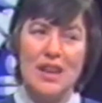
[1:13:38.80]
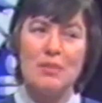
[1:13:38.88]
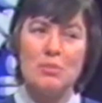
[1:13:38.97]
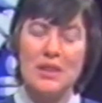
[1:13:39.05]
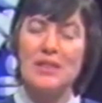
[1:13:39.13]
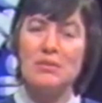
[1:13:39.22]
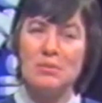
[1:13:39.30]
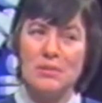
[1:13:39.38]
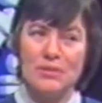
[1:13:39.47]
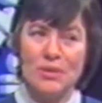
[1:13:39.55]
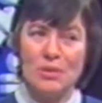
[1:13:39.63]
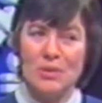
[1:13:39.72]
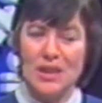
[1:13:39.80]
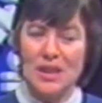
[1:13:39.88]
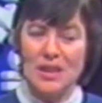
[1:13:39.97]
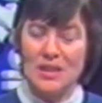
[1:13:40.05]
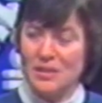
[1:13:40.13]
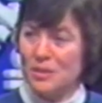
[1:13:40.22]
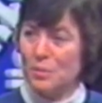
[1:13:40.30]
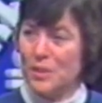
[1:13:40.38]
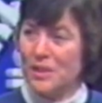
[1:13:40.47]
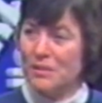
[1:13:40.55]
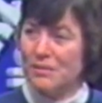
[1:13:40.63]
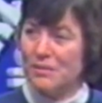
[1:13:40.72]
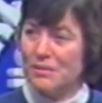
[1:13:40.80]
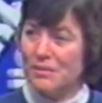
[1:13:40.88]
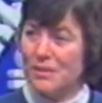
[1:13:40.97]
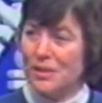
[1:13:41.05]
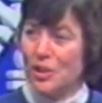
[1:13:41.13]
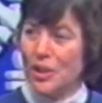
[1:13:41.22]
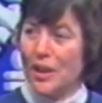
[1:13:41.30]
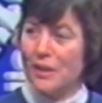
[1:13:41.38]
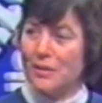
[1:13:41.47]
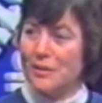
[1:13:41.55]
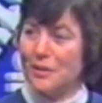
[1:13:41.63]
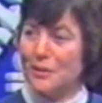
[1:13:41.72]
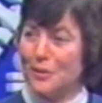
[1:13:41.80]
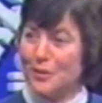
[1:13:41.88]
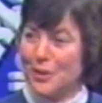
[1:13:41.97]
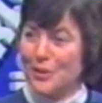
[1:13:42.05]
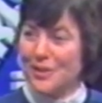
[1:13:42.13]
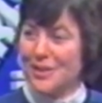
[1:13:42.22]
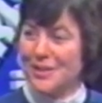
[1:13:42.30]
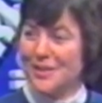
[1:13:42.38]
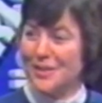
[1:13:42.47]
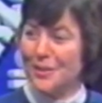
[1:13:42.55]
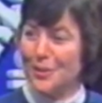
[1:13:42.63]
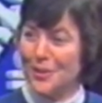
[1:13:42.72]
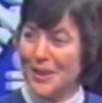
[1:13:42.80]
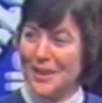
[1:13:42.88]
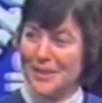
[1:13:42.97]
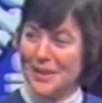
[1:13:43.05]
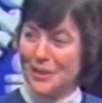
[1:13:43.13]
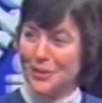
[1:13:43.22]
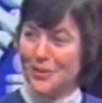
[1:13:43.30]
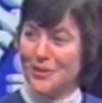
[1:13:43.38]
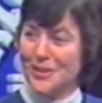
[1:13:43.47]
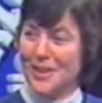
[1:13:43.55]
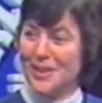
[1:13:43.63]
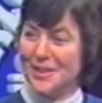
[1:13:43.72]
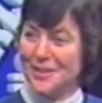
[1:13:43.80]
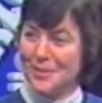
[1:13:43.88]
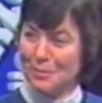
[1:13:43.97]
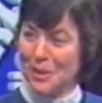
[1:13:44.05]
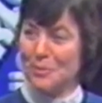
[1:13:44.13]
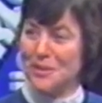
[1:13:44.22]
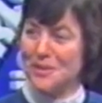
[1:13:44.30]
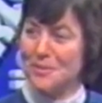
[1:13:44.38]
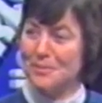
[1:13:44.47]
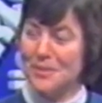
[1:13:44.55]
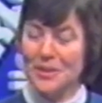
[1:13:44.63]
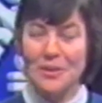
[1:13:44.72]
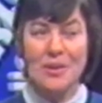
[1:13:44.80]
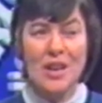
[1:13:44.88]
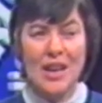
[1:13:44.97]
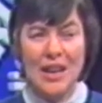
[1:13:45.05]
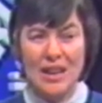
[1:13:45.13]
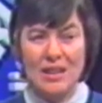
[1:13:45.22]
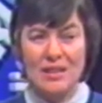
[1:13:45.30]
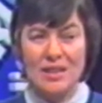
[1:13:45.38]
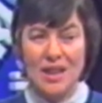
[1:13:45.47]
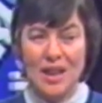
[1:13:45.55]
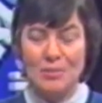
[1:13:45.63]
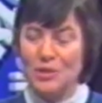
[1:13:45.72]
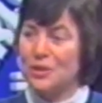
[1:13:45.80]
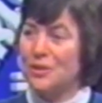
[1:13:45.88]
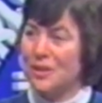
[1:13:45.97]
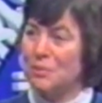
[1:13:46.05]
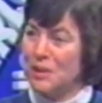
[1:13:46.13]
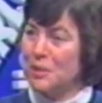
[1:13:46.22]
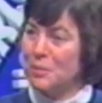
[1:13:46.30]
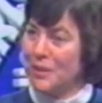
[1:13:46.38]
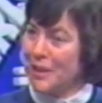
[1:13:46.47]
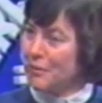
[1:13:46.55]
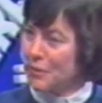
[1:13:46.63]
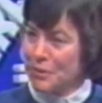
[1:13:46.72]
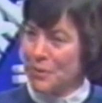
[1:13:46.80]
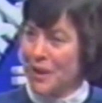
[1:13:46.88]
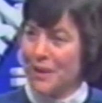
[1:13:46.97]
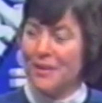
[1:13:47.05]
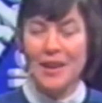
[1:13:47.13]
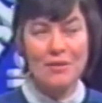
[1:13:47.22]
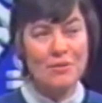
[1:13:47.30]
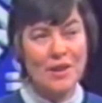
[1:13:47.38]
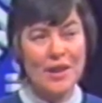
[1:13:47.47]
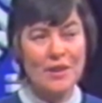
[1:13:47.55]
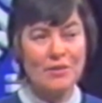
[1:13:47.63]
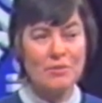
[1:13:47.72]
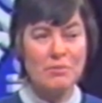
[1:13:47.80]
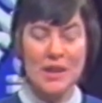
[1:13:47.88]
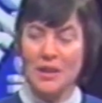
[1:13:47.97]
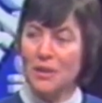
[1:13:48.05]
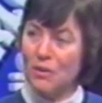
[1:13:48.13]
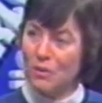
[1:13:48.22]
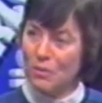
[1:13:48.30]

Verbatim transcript: Yeah, but even before we got a discipline and chairs in universities and all that, nation-state baptism, mm -hmm. you know. Uh, I'm sure that people everywhere have, have made a